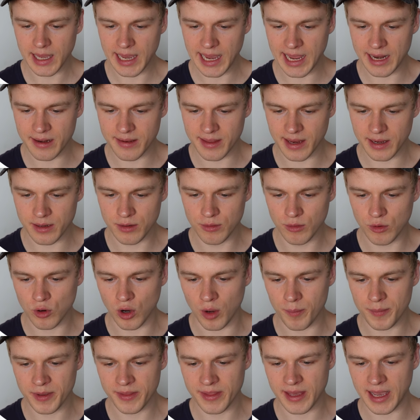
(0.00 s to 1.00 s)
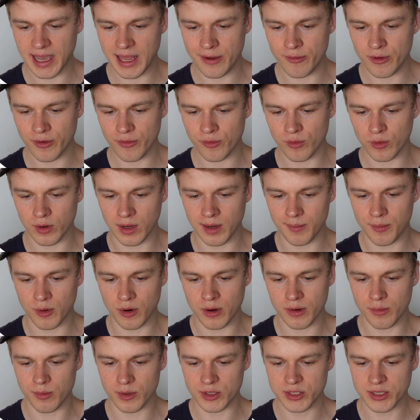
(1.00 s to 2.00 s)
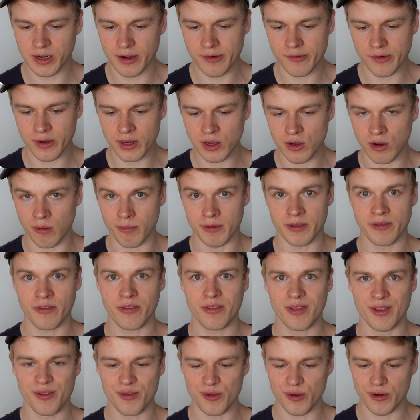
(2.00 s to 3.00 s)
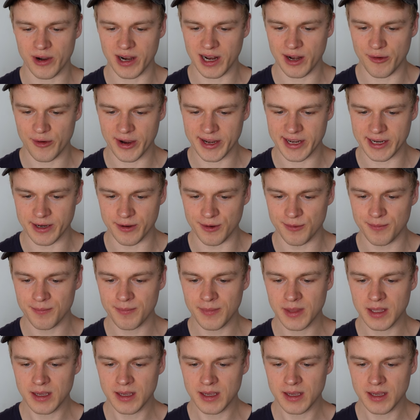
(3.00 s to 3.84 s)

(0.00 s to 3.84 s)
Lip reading: and then you copy the address to clipboard, which literally copies this URL right here.